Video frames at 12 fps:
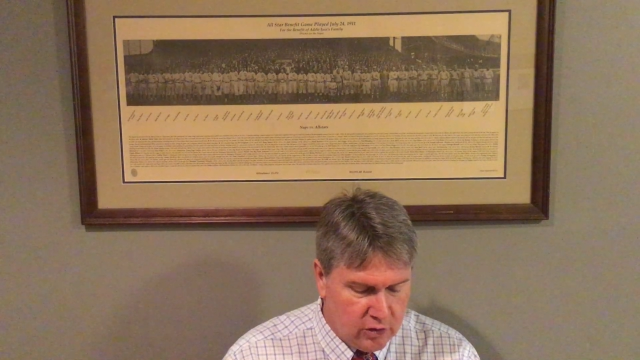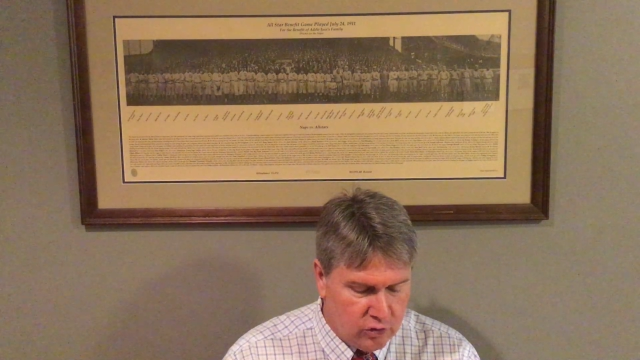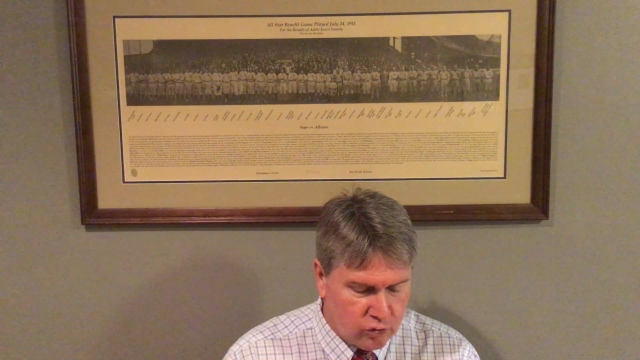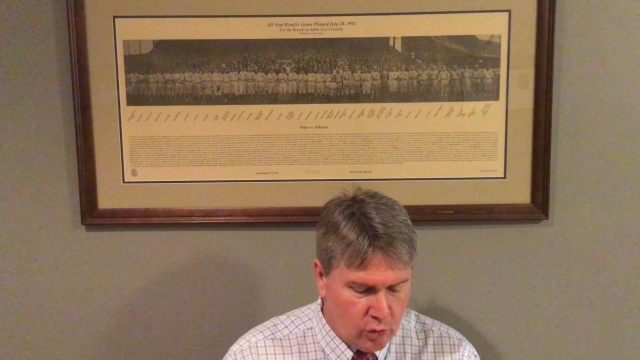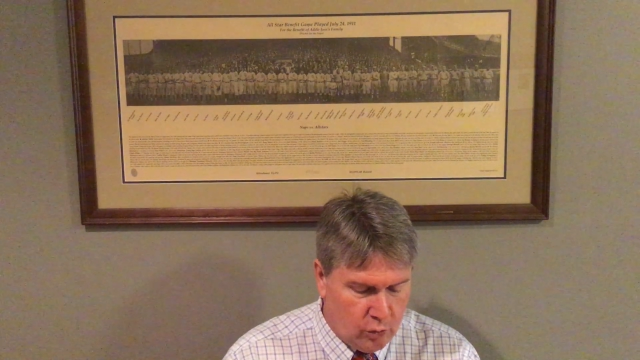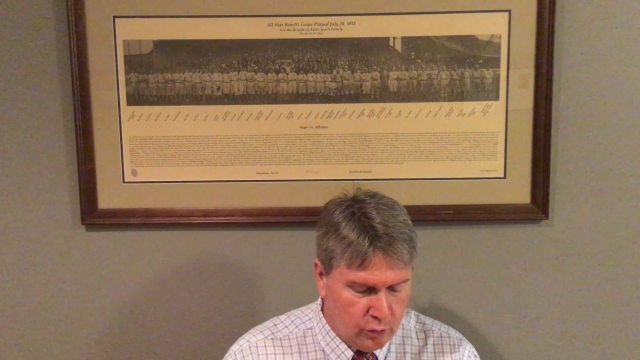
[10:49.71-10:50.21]

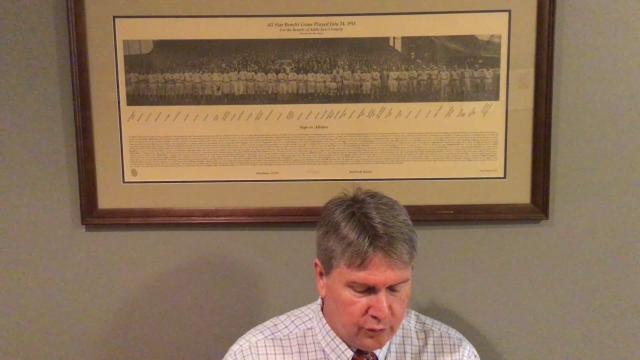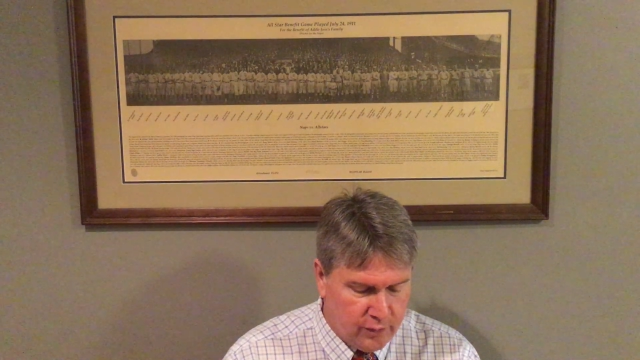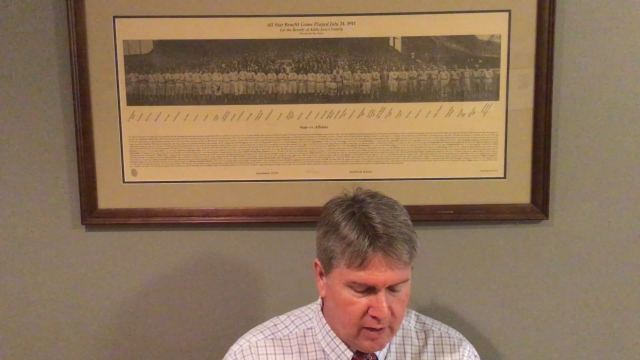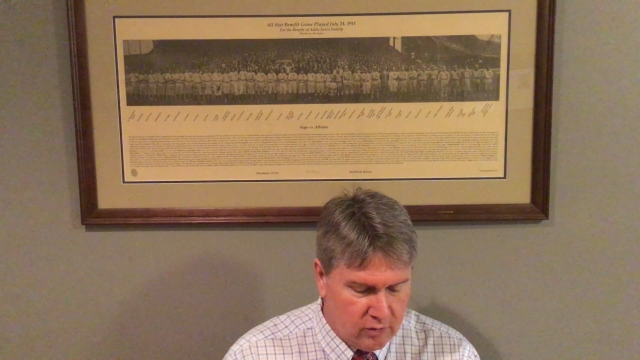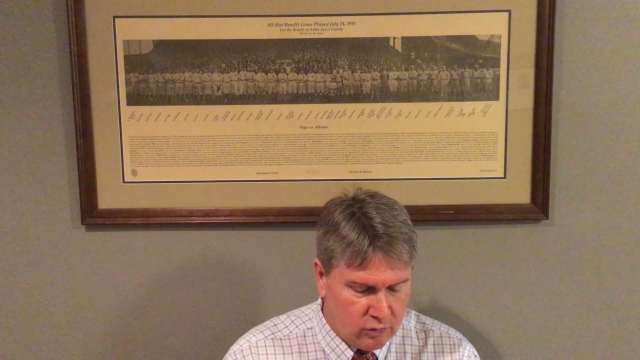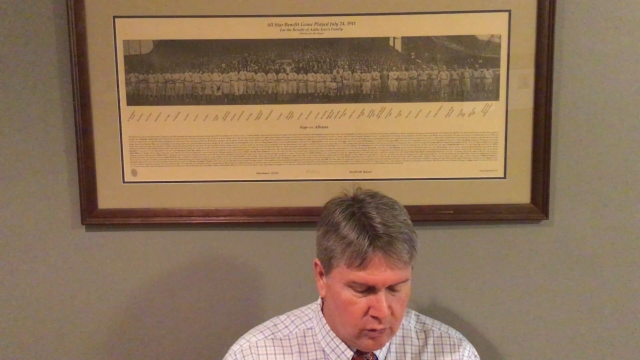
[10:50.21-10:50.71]
controls
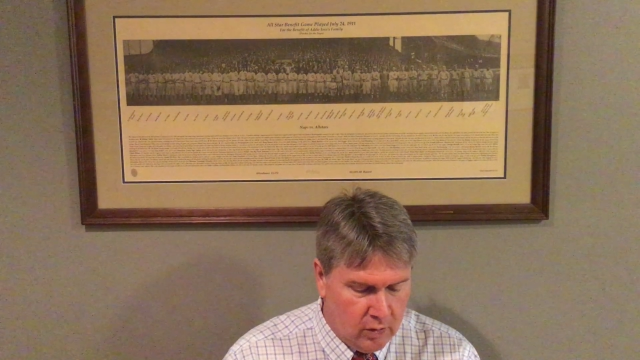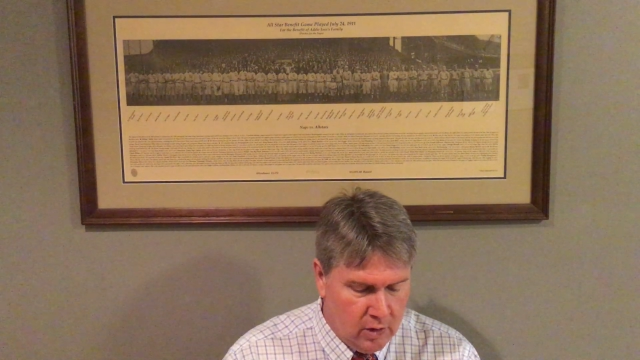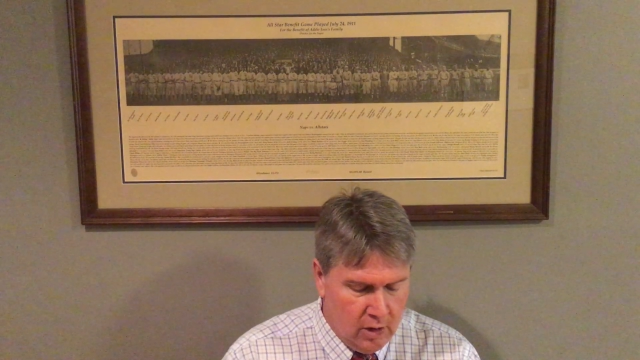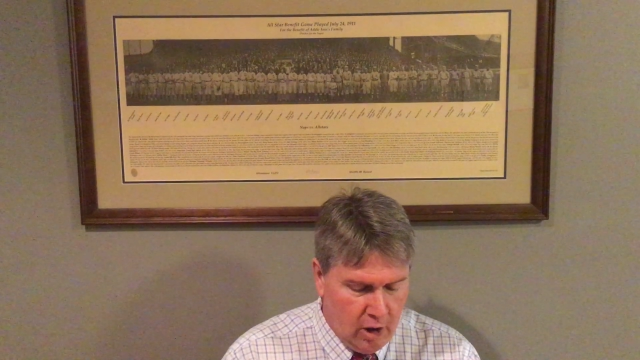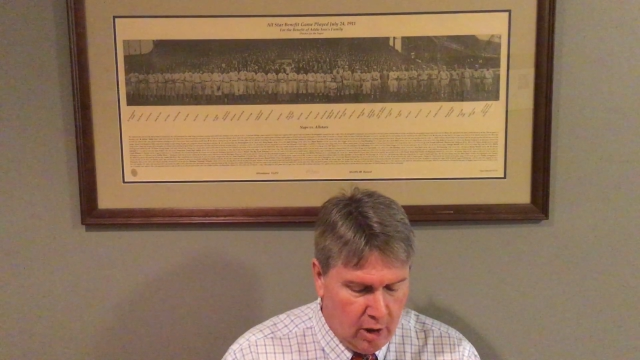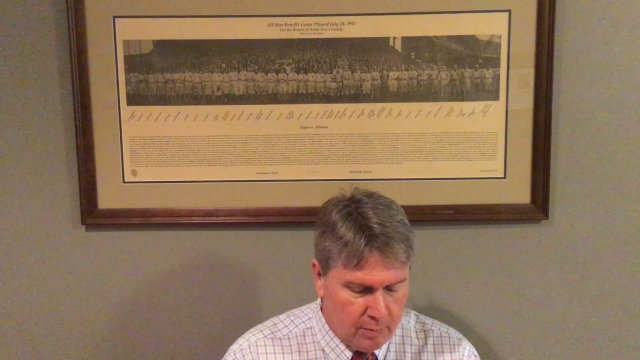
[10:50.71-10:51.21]
federal
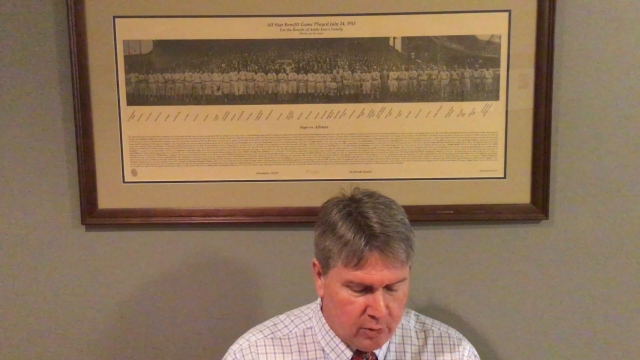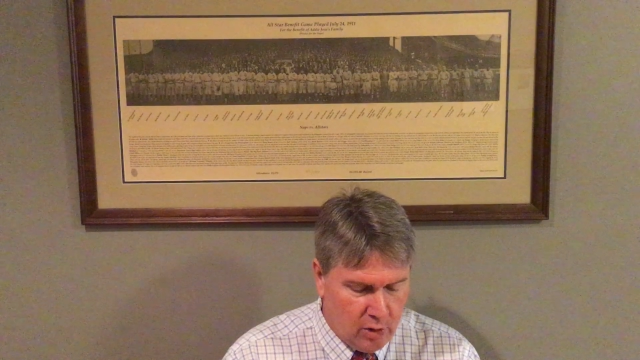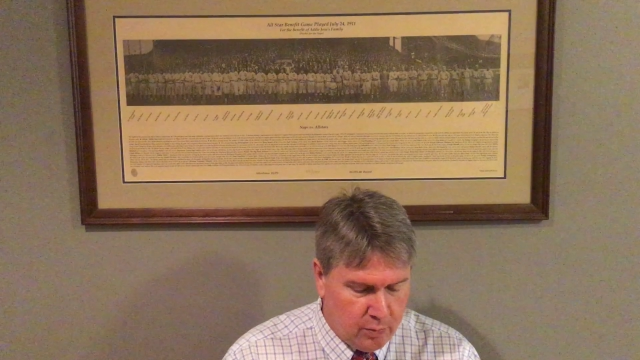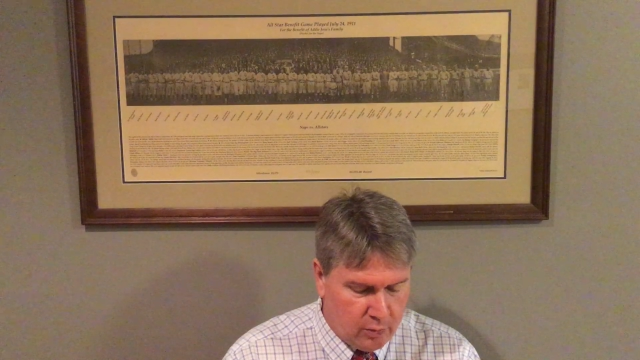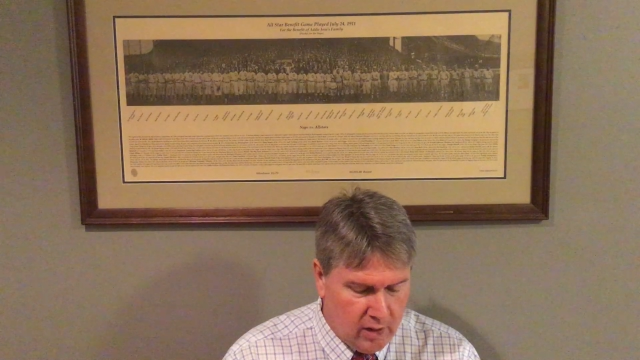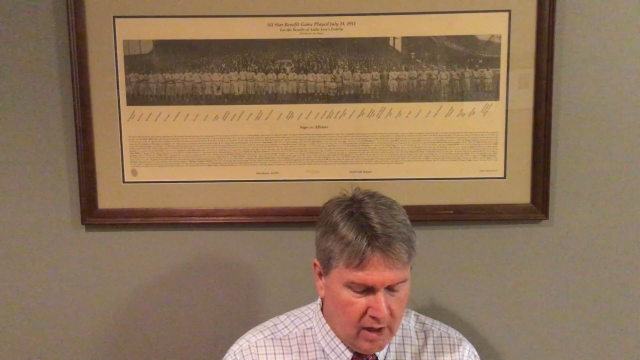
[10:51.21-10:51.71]

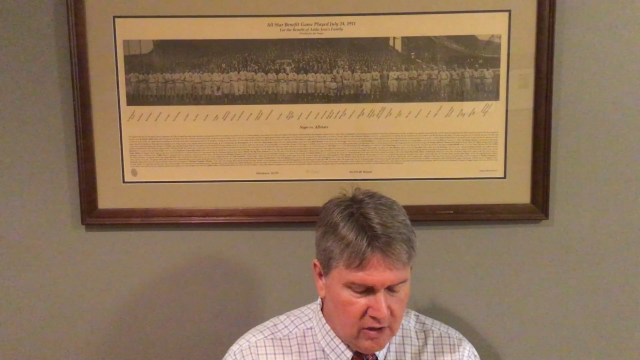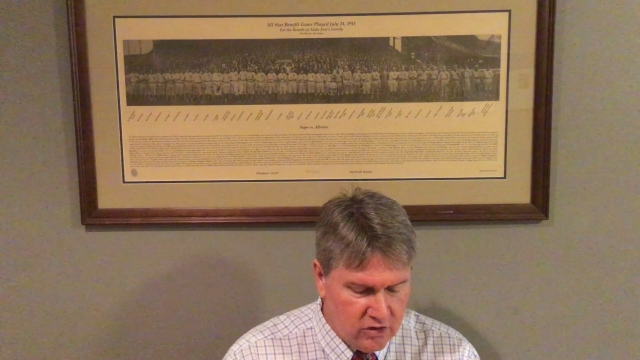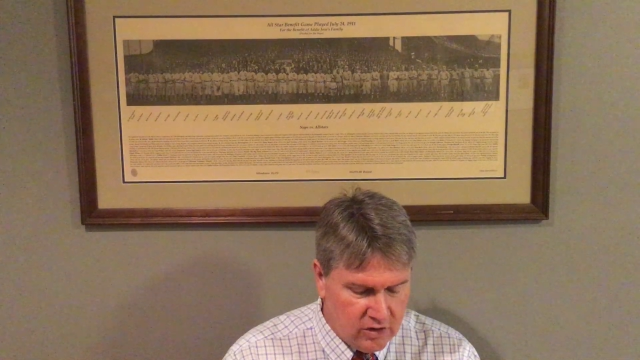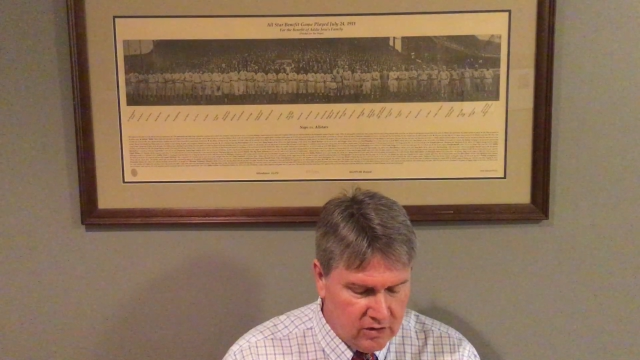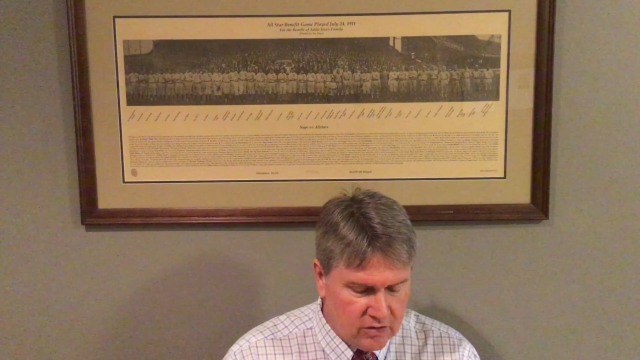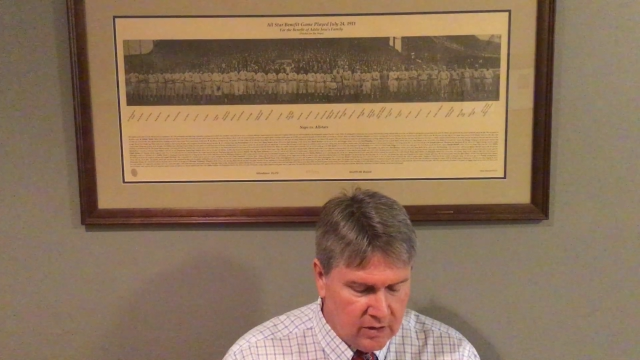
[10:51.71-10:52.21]

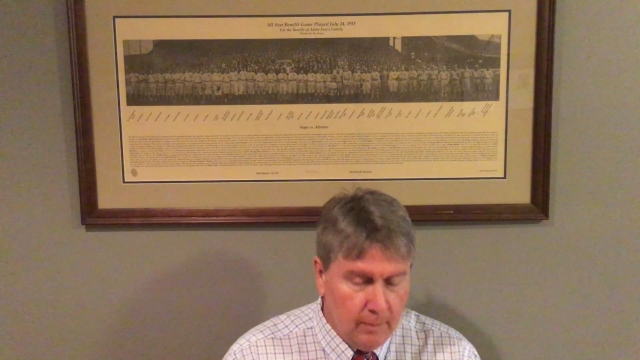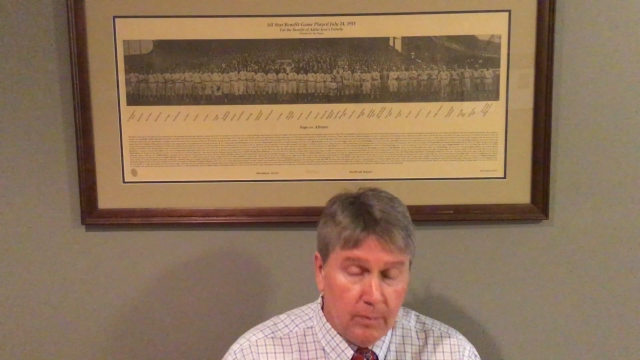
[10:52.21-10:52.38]
appropriations.